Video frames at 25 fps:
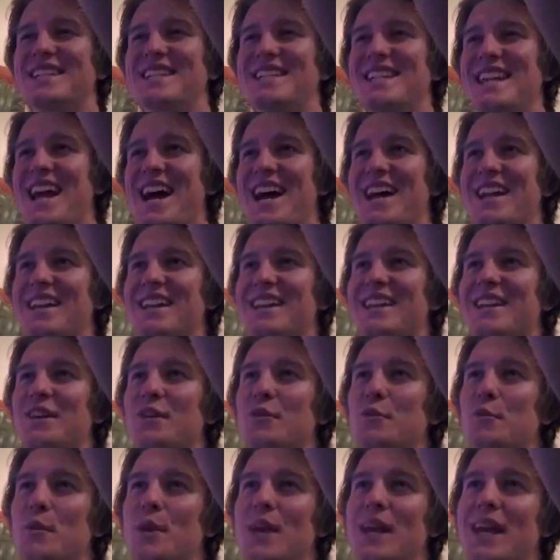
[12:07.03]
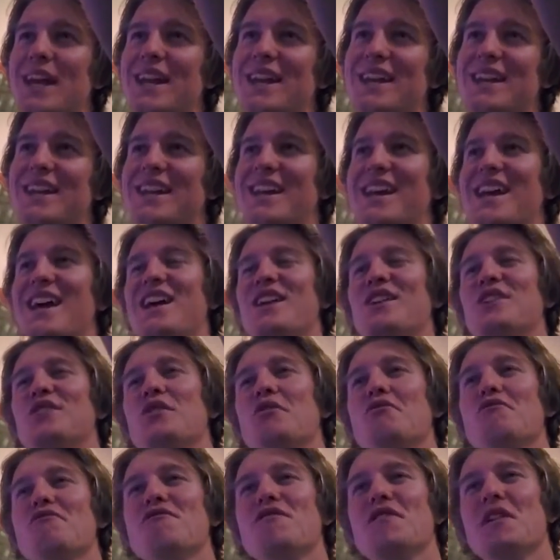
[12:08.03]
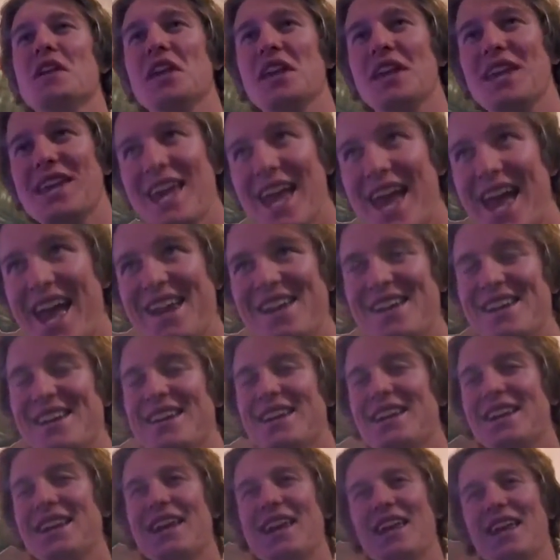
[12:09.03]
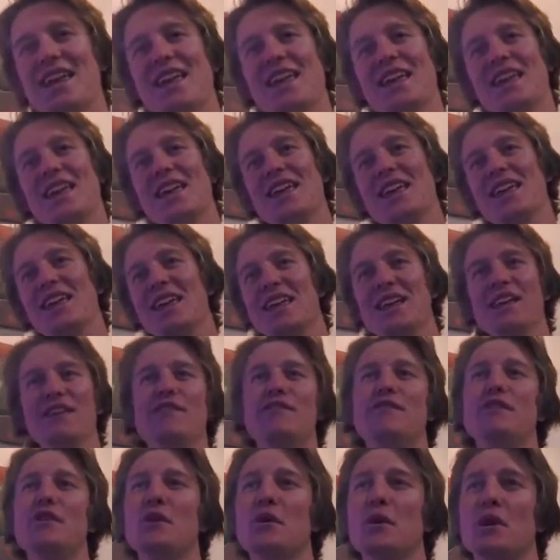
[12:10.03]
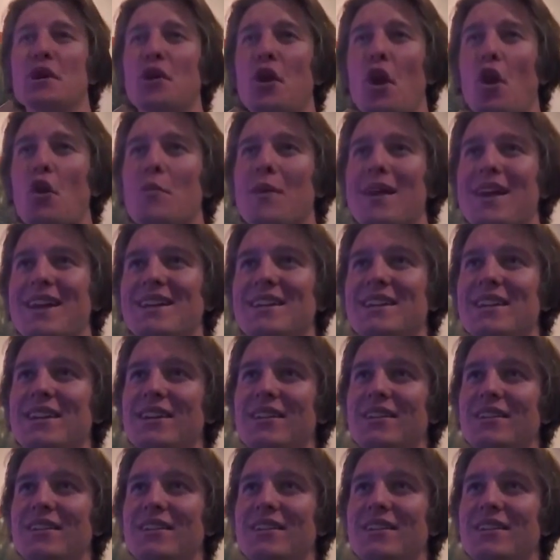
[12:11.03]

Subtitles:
down a little bit. Don't forget, if you want to go big,